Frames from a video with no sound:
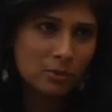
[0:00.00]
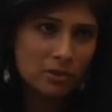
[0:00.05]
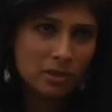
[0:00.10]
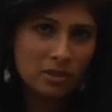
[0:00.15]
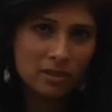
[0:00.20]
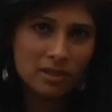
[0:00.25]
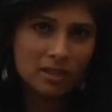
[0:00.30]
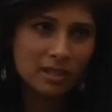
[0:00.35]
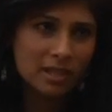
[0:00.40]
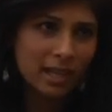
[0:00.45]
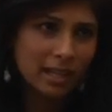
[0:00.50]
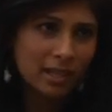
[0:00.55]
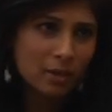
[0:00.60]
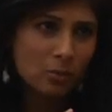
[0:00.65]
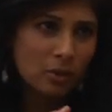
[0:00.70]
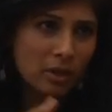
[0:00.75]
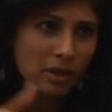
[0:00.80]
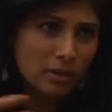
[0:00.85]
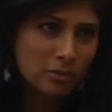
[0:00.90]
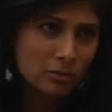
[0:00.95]
which is
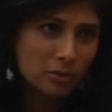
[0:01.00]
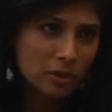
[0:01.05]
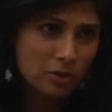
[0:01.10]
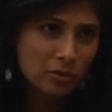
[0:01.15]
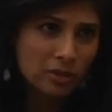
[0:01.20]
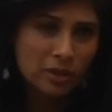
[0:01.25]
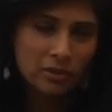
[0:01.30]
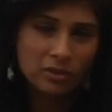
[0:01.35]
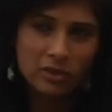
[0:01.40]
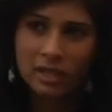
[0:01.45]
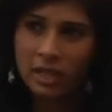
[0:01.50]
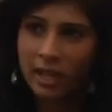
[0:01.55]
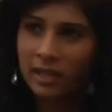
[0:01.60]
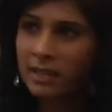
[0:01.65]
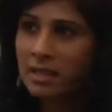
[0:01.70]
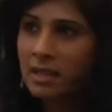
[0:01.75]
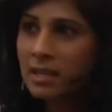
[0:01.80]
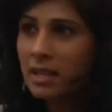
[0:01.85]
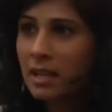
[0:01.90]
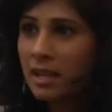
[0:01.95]
deciding what interest rate to set.